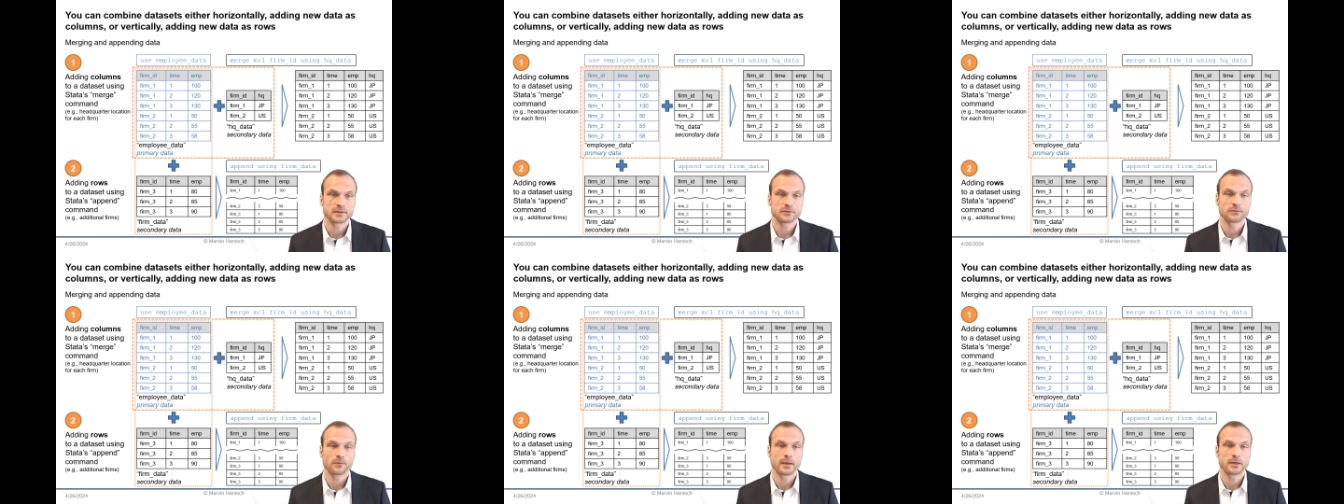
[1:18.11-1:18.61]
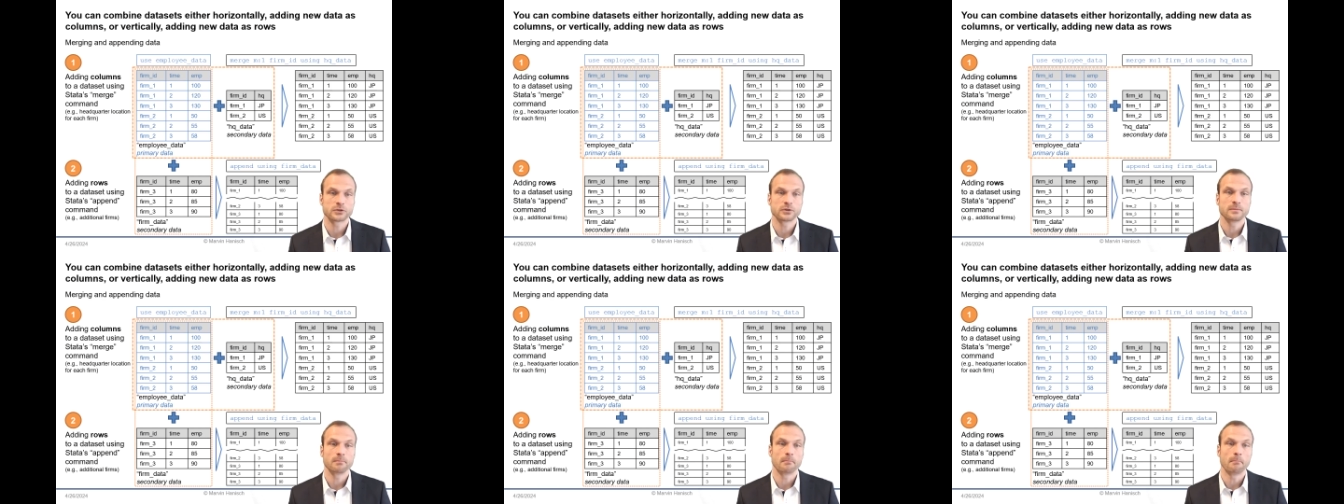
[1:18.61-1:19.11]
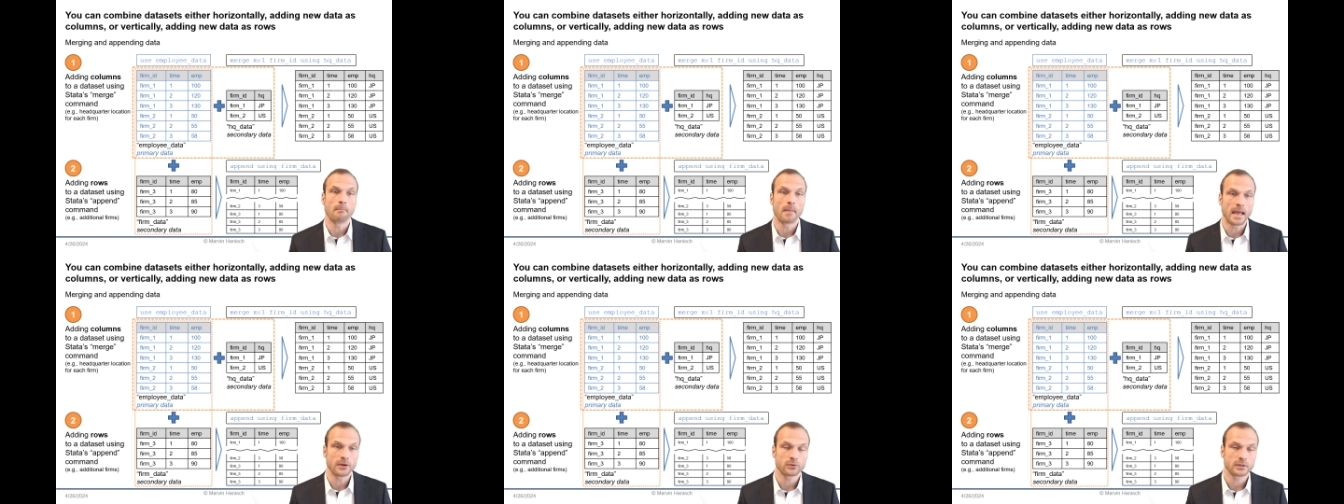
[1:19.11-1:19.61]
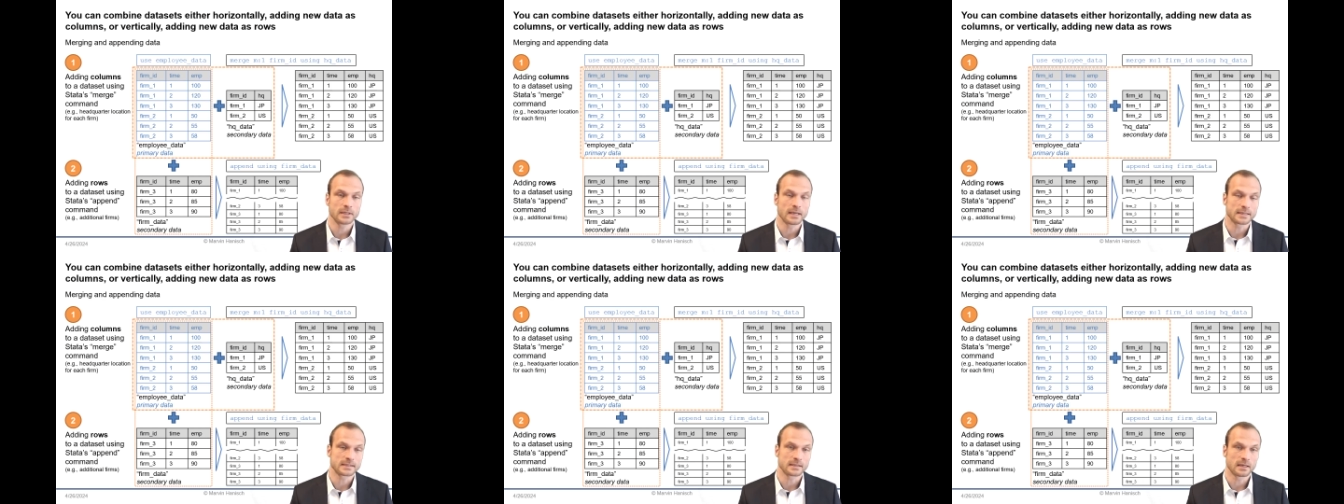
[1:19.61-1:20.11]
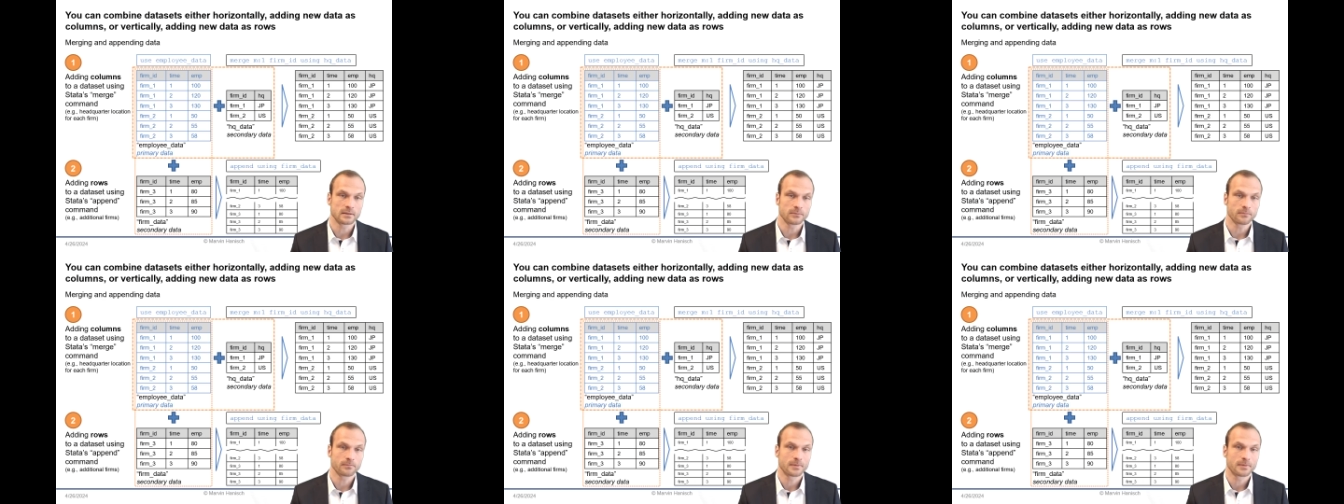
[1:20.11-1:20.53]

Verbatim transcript: information manually in Excel,